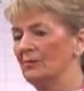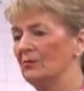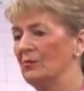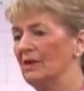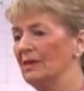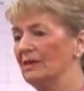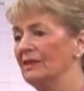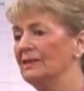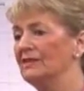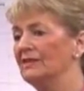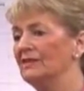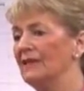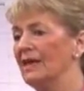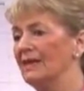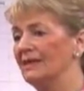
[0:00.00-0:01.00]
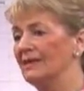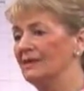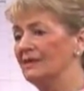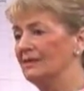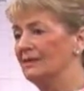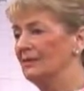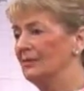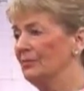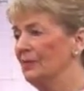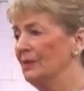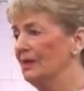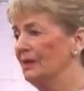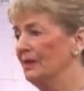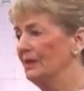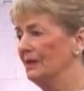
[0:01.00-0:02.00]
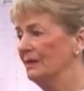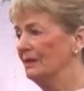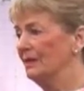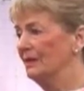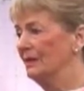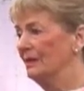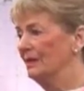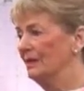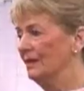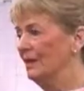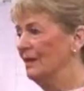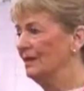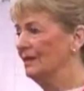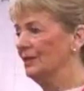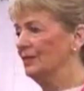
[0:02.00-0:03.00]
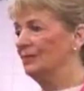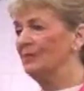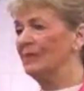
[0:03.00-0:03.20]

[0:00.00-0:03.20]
what it is like to be in their